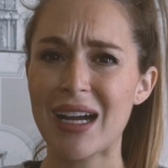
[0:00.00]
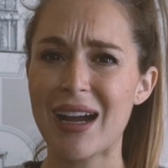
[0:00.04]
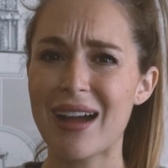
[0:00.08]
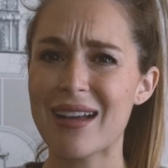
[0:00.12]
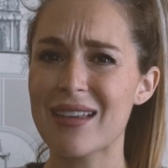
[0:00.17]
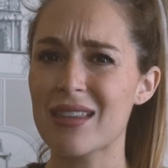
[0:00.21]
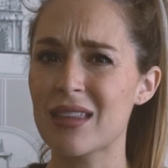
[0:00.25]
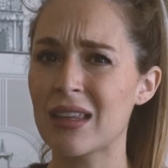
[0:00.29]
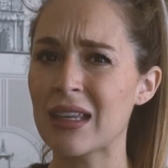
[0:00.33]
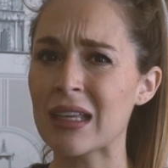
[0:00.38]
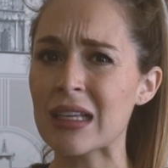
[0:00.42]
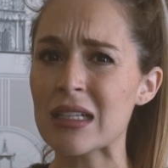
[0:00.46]

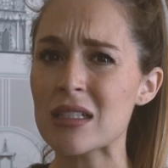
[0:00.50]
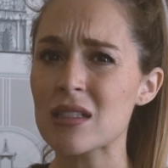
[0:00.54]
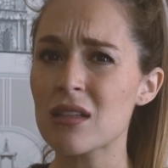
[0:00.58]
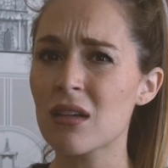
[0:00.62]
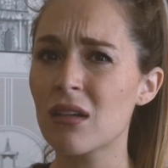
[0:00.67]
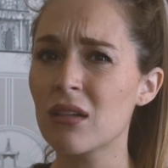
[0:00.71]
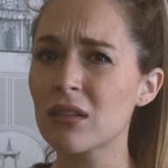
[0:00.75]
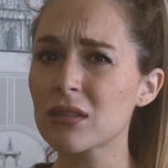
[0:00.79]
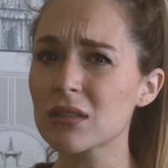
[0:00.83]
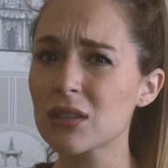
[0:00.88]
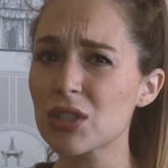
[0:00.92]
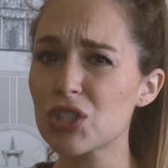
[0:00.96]
I think it's
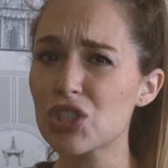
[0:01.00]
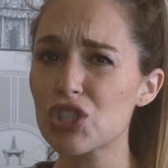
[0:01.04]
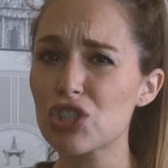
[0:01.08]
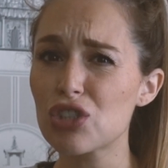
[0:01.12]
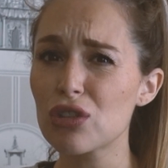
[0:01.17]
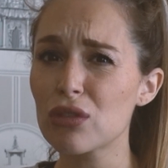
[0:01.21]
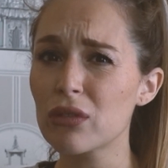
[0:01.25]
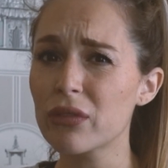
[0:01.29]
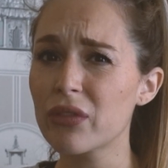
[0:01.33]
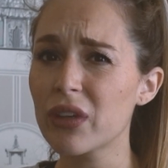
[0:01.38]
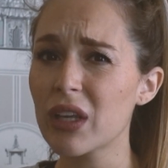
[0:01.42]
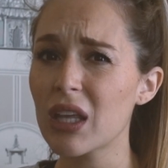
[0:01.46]
called the
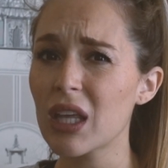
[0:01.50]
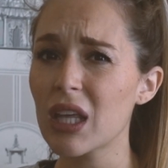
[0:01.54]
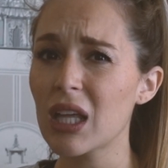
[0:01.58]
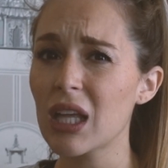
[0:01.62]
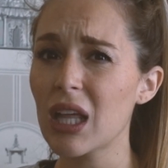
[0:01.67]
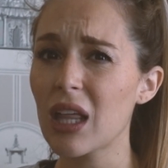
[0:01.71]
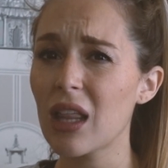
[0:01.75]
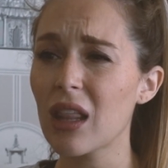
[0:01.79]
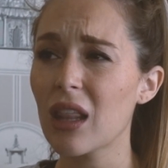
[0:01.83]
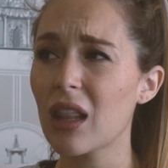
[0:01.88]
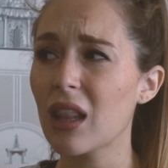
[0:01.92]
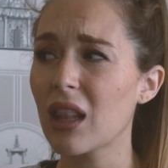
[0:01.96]
Joovy,
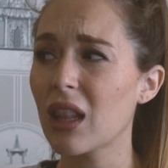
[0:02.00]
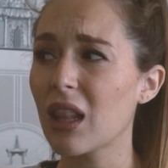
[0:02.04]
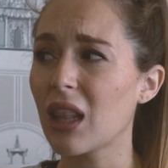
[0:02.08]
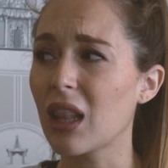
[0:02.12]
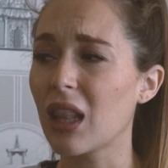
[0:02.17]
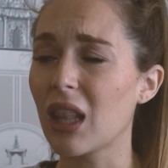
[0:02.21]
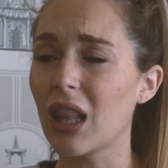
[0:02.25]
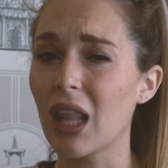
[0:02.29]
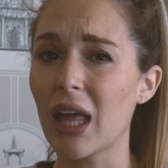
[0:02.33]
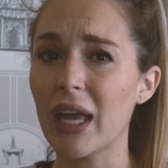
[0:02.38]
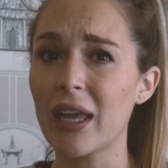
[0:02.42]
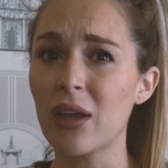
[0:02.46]

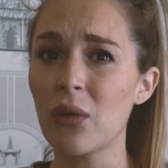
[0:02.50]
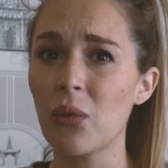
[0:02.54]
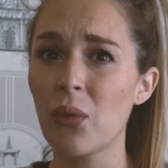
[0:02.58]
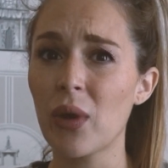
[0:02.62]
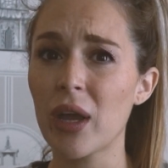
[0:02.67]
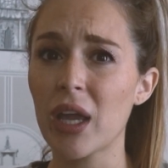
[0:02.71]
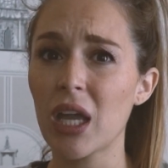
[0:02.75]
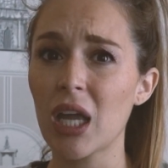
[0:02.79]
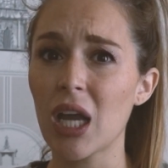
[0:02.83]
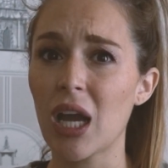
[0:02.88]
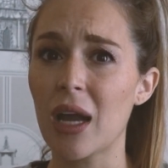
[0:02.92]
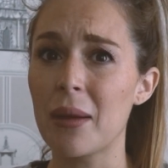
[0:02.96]

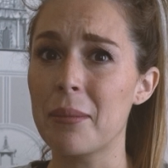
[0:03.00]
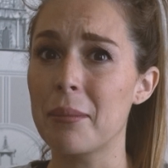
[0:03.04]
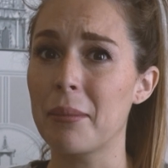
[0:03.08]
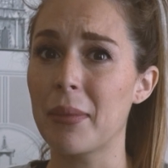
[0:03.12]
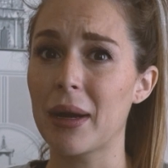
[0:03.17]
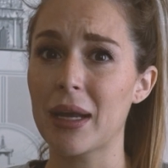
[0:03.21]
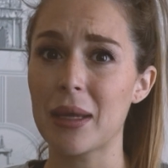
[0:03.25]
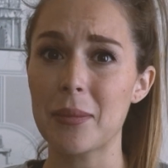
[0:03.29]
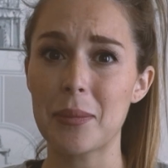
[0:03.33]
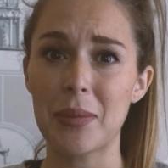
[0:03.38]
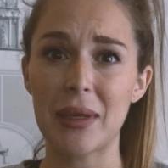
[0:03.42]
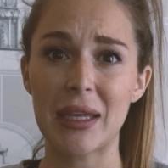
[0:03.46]
lightweight, I
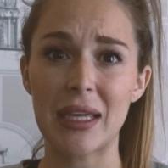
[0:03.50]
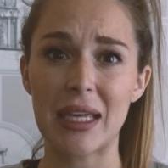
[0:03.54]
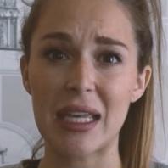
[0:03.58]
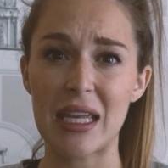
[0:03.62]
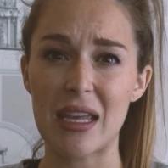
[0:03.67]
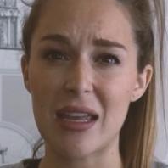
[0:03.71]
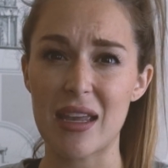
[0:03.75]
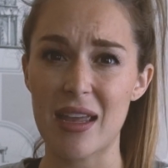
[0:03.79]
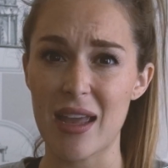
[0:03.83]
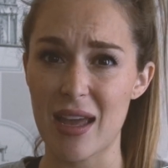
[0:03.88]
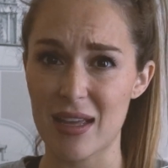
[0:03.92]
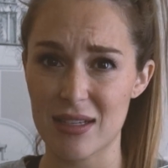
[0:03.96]
might be
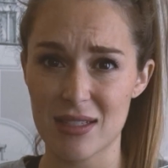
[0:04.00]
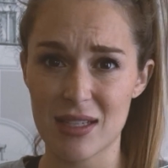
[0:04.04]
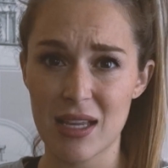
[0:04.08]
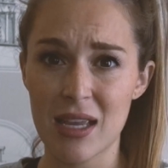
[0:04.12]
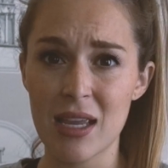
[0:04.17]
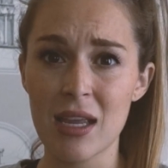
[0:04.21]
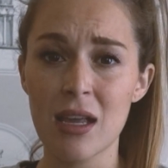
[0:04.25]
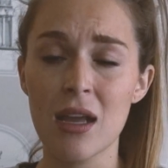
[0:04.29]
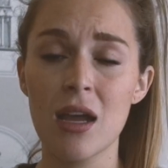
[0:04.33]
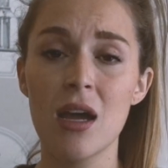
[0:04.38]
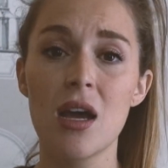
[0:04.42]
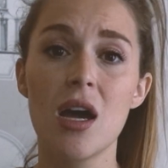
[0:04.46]

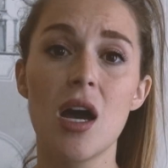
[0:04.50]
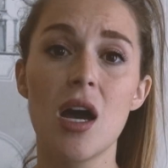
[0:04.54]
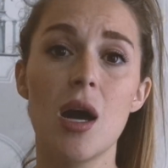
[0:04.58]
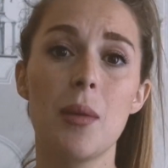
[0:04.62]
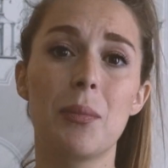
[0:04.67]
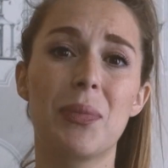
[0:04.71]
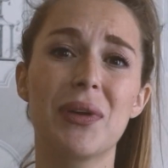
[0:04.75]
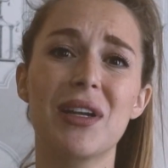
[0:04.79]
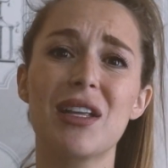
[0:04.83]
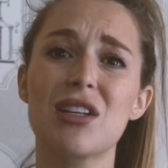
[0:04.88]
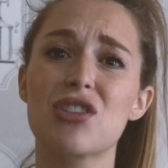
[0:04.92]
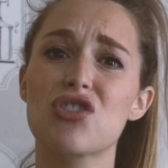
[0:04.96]
guessing,
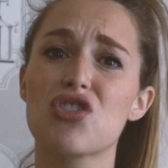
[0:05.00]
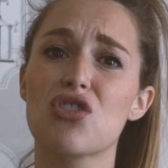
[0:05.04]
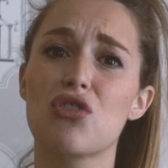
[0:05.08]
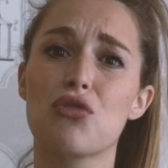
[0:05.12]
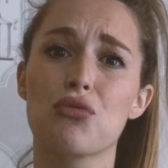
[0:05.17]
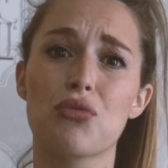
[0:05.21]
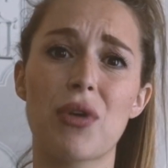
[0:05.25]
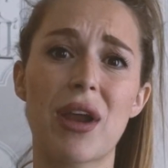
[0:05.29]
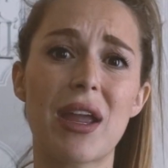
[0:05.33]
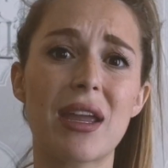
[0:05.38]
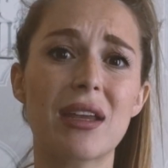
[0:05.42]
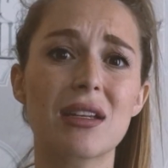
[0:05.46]
but it's
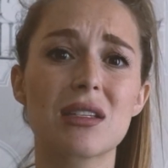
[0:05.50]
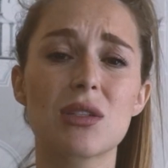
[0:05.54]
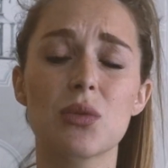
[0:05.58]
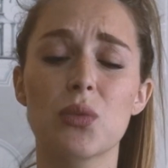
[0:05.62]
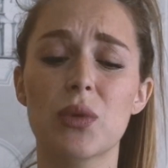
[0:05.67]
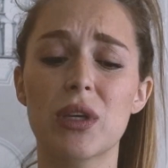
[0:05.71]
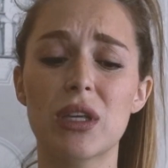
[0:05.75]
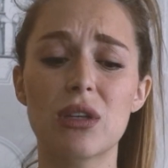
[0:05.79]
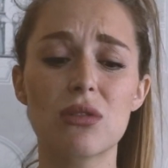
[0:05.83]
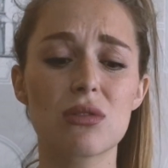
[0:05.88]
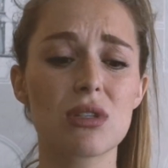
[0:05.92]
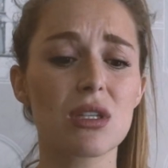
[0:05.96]
great.
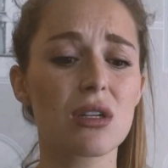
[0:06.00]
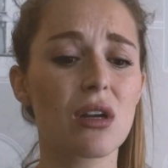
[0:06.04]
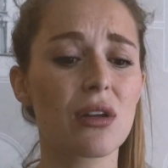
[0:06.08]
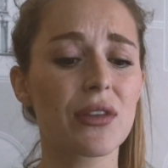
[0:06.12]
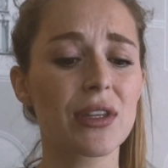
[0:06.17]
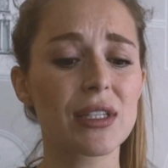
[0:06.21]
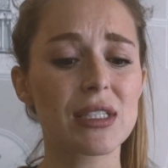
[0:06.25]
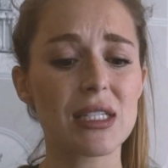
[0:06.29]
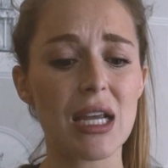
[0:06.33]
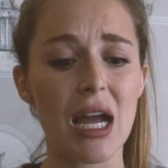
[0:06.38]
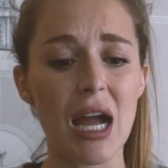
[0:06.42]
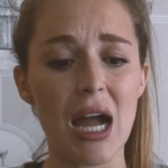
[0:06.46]
We use it all
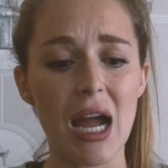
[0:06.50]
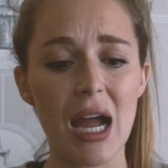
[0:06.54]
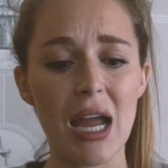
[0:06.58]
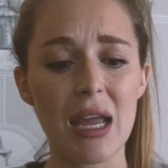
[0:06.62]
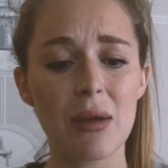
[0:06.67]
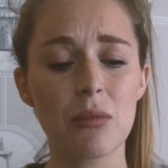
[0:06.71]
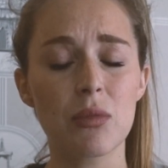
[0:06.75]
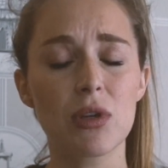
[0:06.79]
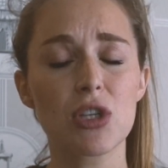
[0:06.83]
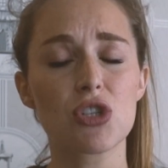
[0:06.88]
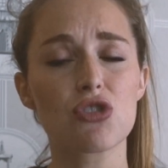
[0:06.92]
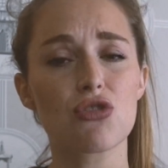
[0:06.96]
the
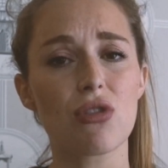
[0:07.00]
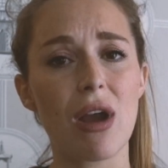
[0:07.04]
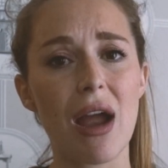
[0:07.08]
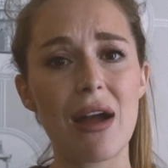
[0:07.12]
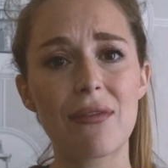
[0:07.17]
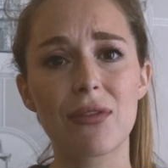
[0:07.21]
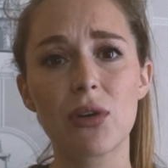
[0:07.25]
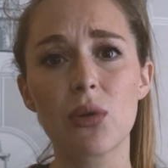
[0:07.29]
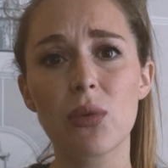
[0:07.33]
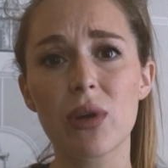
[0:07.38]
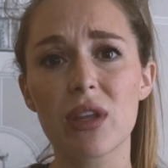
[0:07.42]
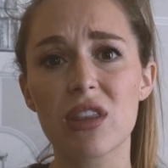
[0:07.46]
time, we
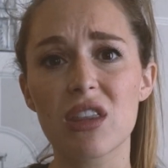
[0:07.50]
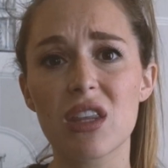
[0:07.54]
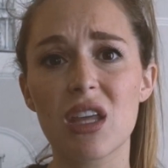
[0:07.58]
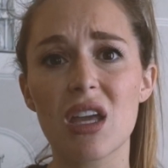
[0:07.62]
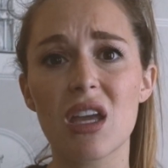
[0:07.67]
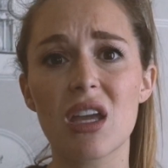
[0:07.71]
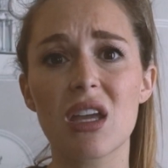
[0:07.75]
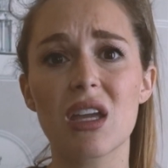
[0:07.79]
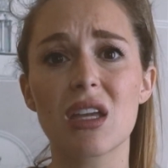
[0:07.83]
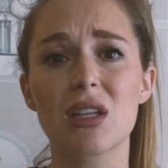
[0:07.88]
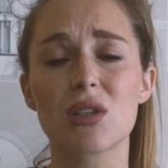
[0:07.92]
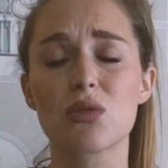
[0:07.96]
travel with
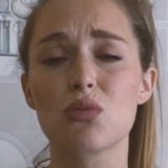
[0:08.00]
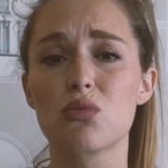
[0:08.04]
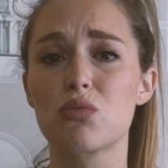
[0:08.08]
it. It's